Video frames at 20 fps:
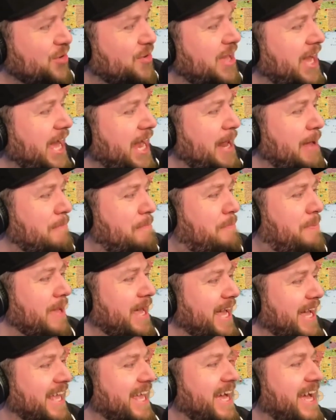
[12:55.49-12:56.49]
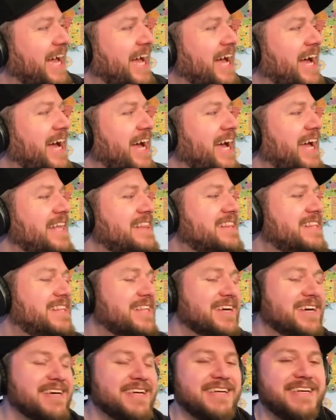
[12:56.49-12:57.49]
Linda is such a nice lady.
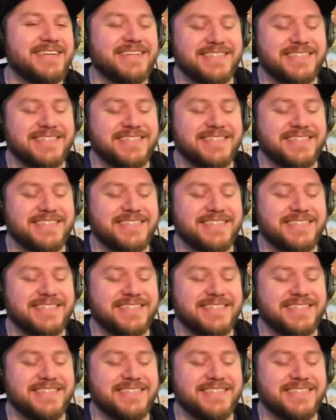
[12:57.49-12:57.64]
She's like, I